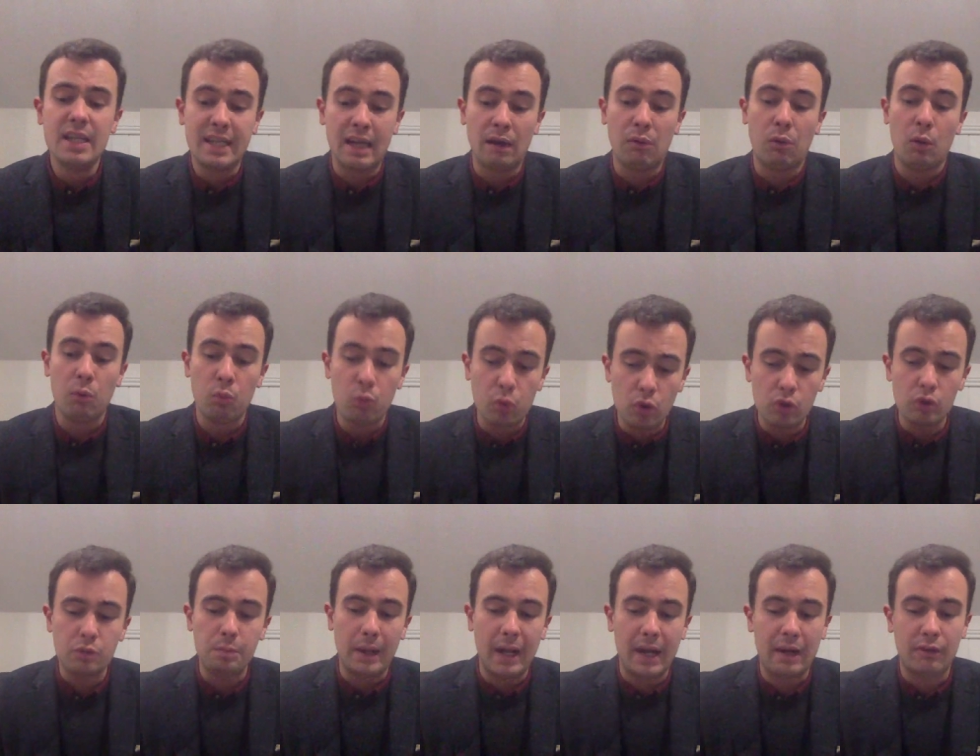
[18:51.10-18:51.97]
Now, I
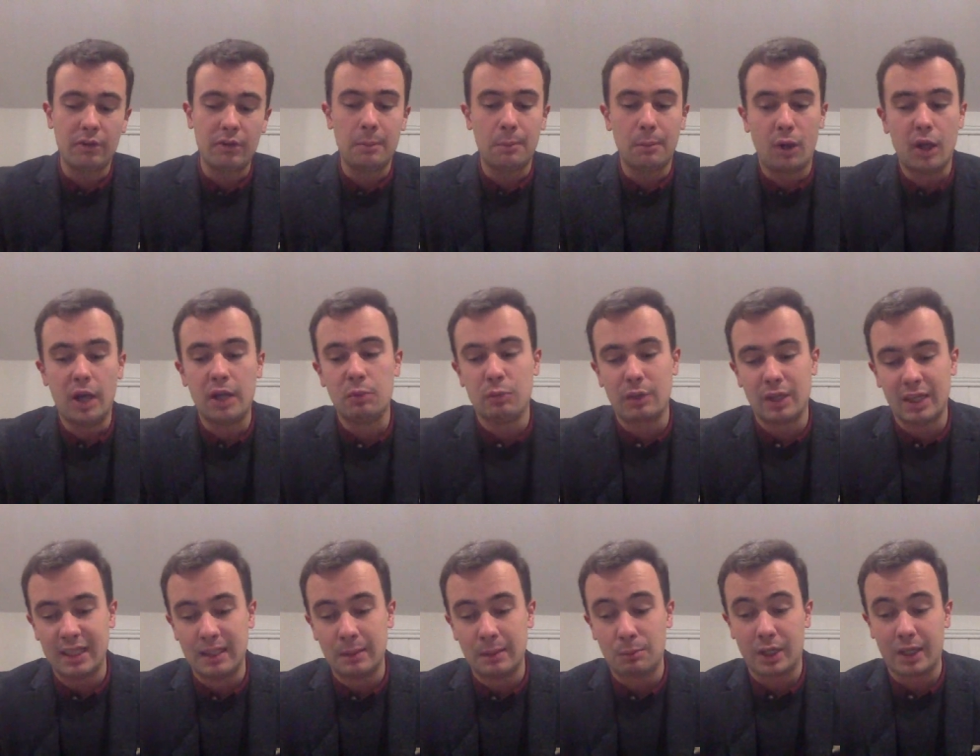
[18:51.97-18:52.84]
would bear in mind with
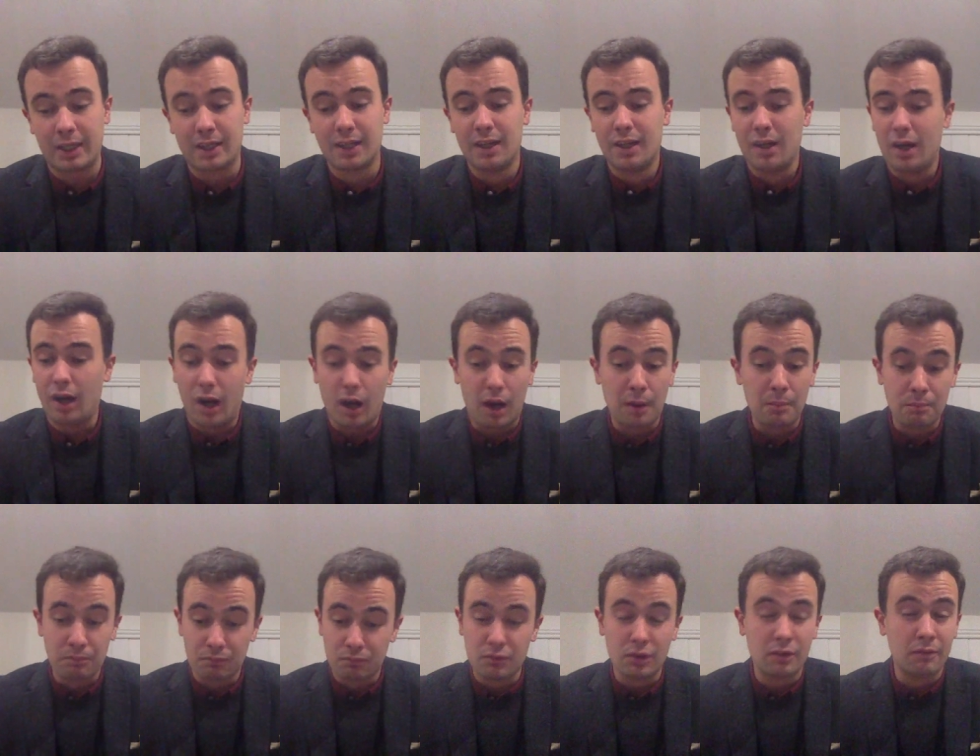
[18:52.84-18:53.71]
Limerick,
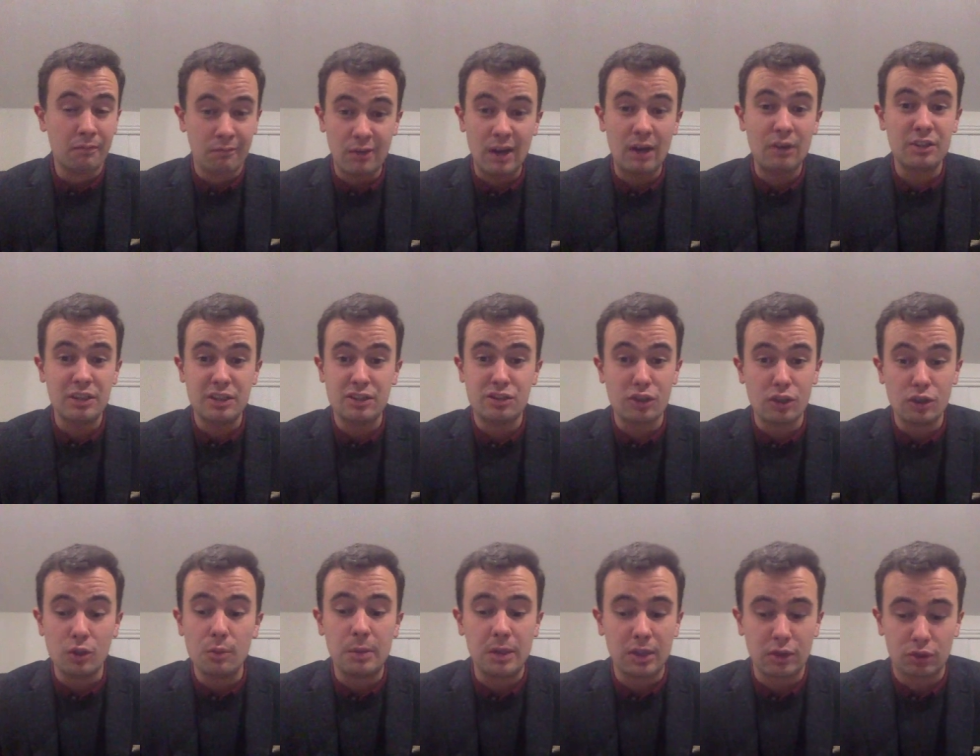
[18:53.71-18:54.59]
I'm very
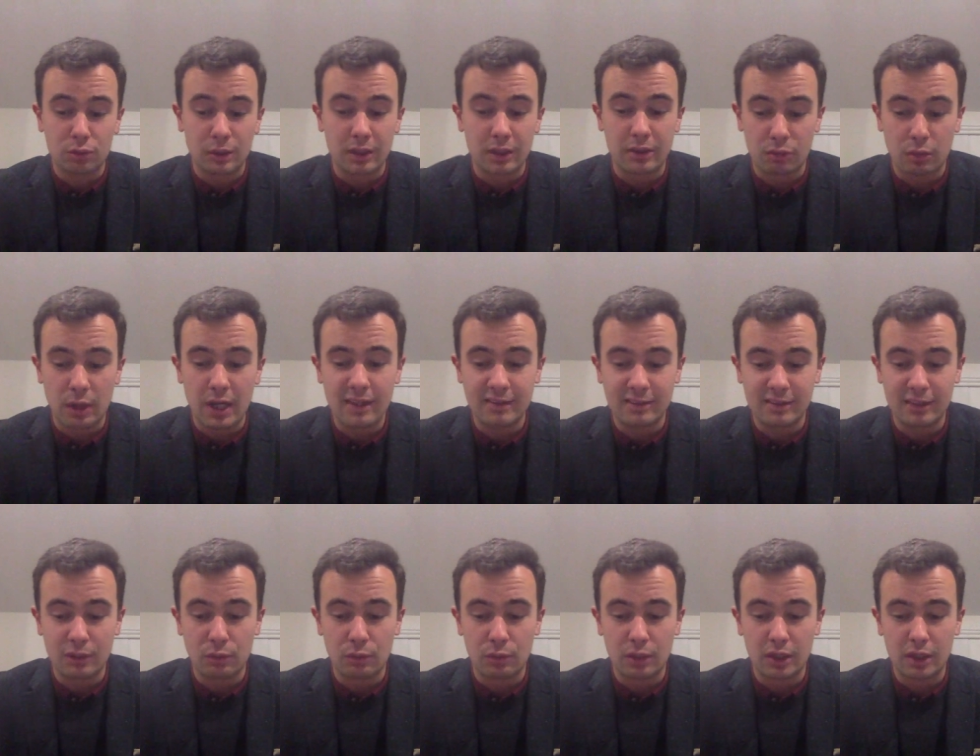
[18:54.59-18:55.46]
dubious whether
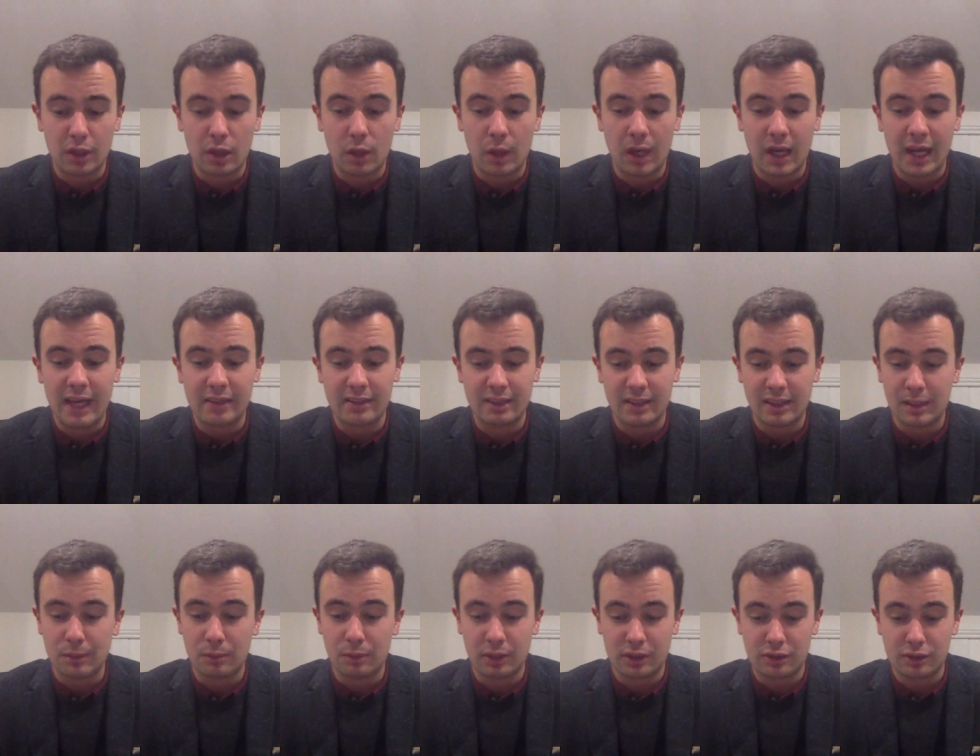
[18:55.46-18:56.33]
racing will go ahead at
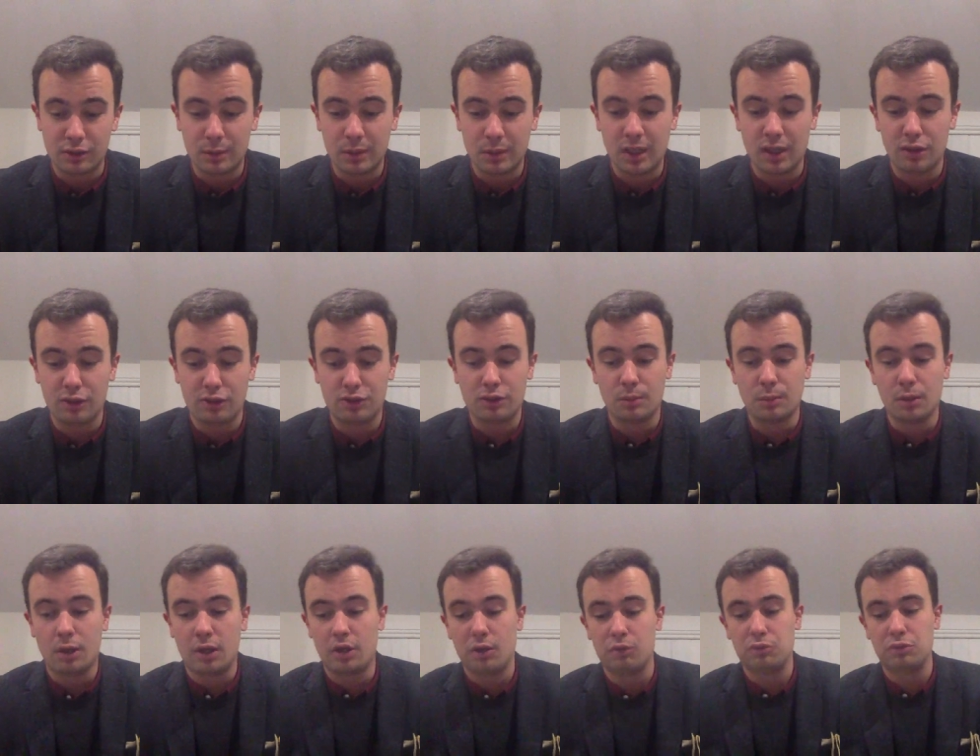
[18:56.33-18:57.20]
Limerick, to be honest,
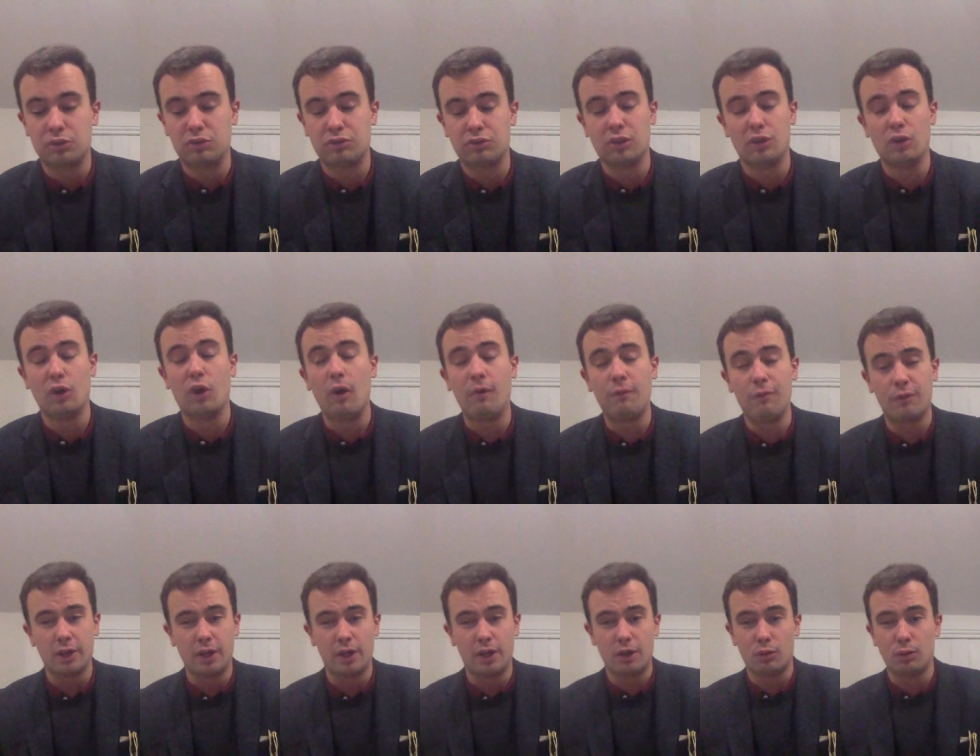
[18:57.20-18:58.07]
tomorrow. There's an
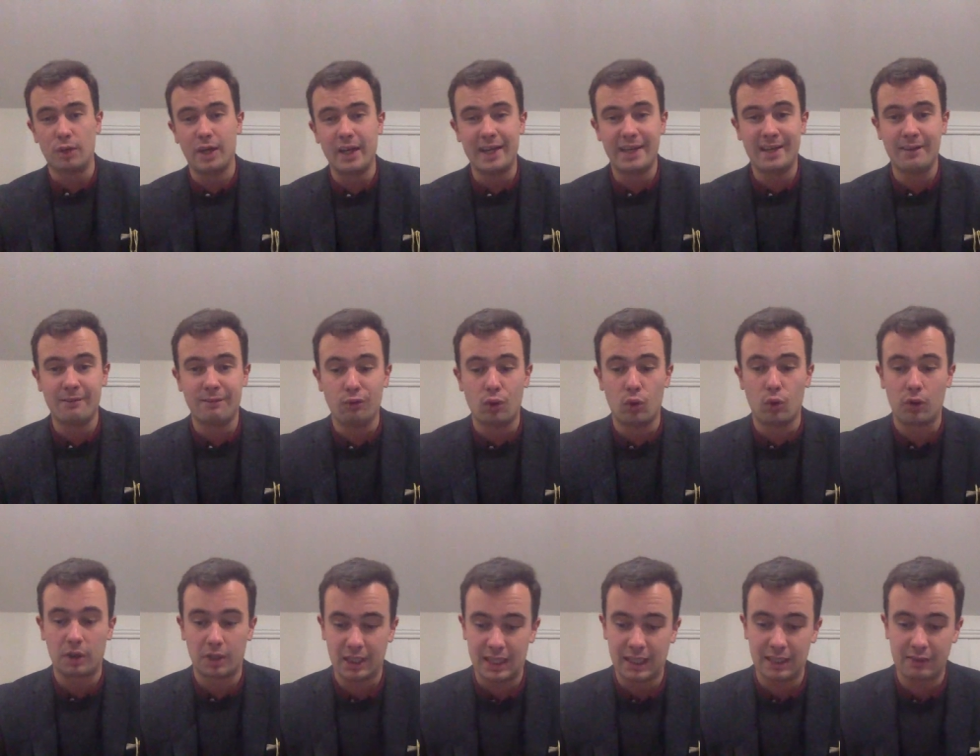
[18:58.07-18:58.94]
awful lot of rain
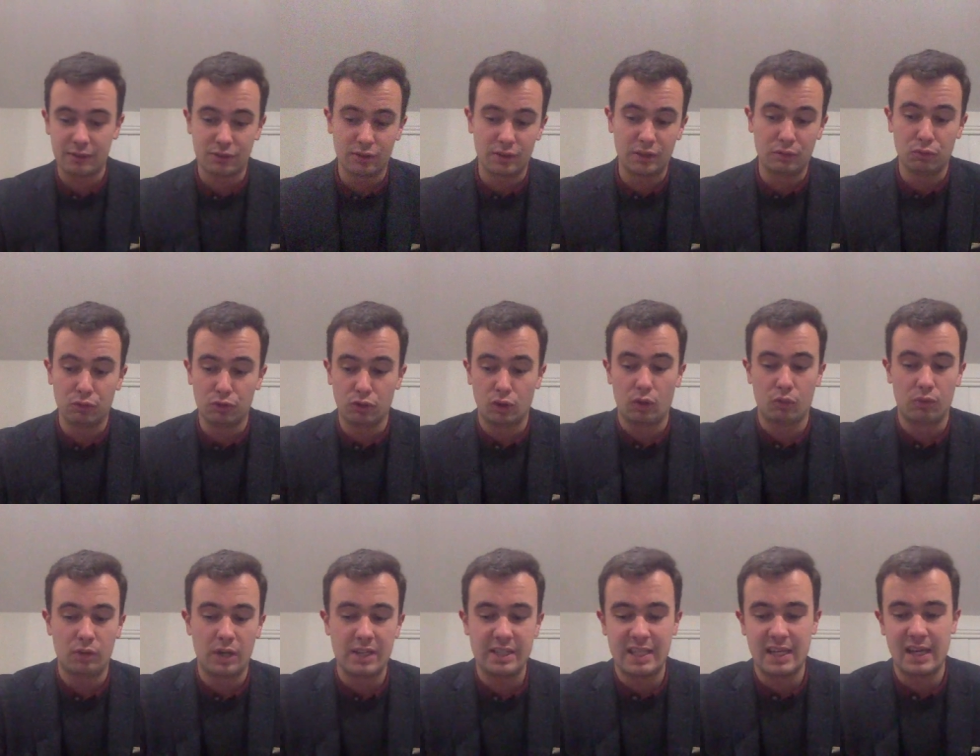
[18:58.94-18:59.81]
forecasted. It was
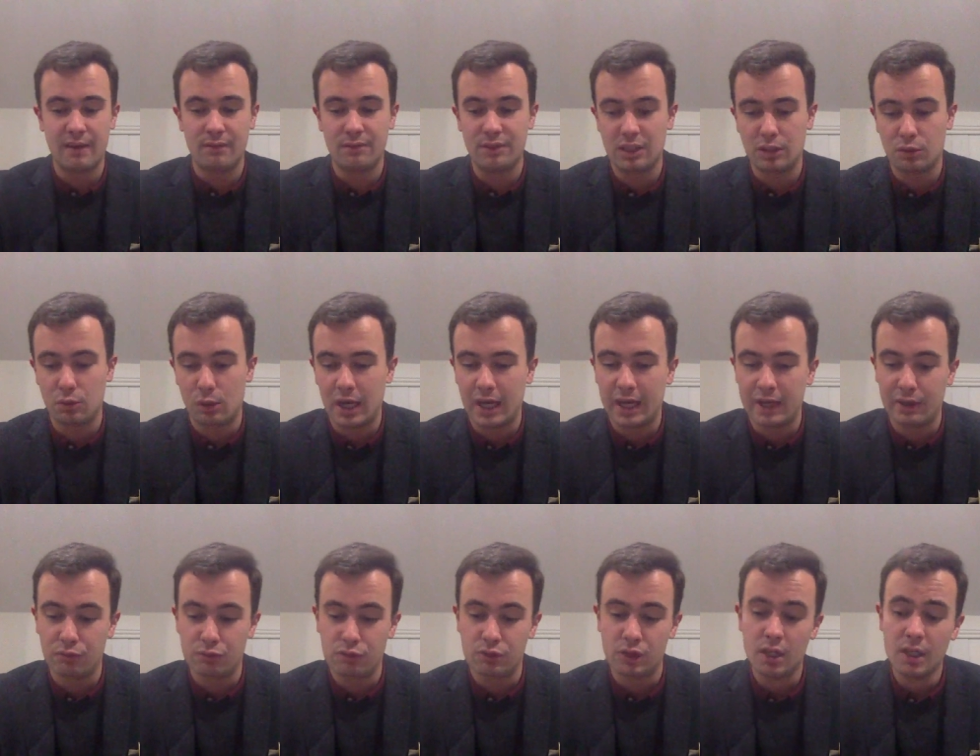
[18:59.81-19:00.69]
already heavy
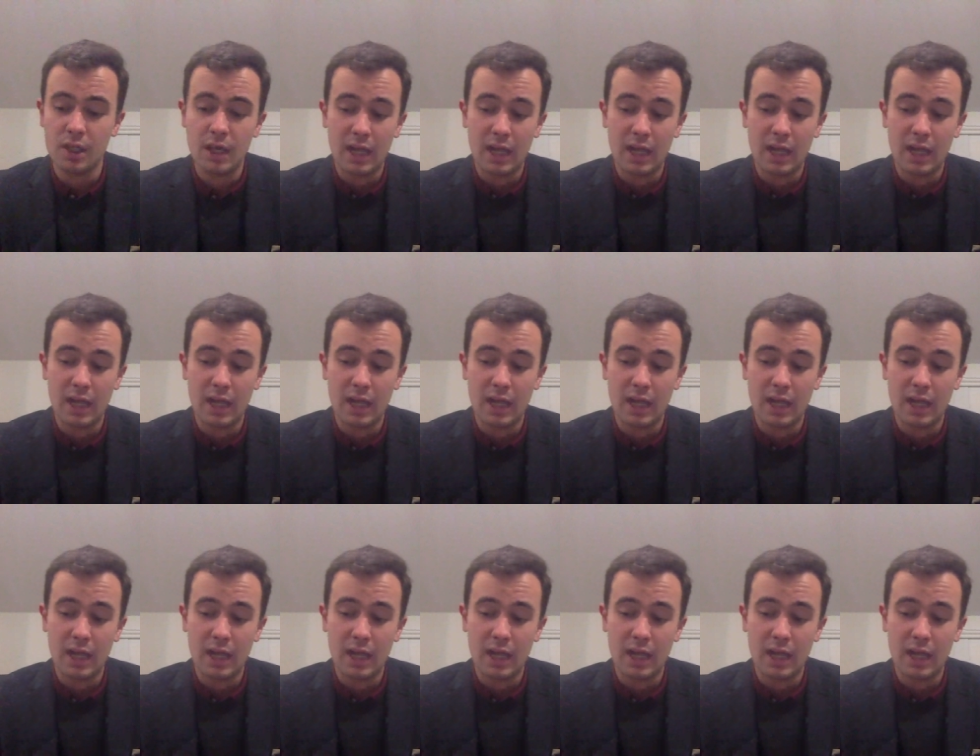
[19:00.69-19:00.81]
ground.